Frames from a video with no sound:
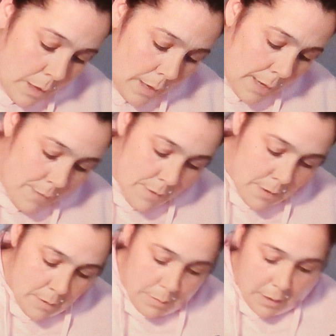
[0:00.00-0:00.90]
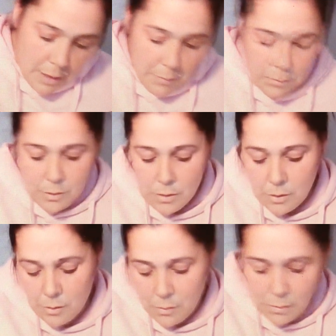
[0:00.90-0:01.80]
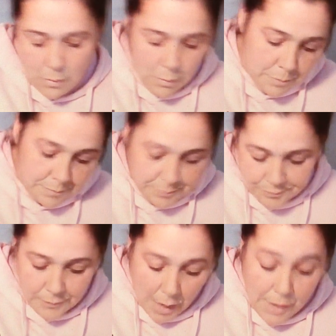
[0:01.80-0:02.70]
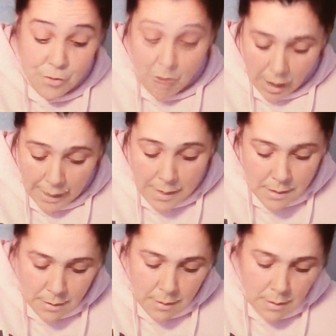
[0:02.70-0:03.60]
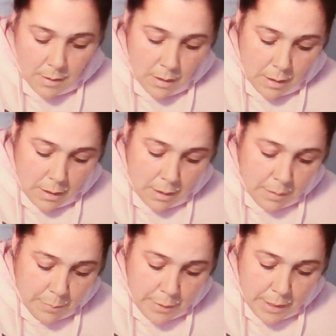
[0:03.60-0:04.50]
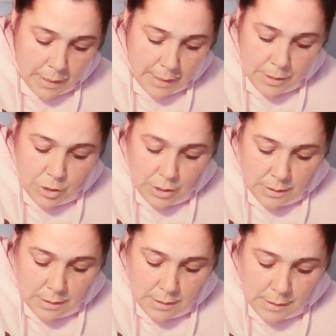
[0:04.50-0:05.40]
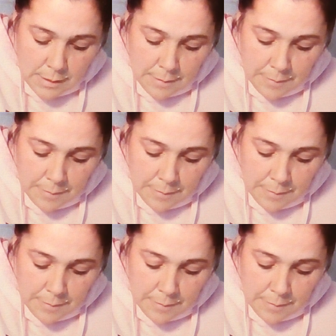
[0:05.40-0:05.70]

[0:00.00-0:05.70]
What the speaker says: I haven't been able to, I tried, but it just,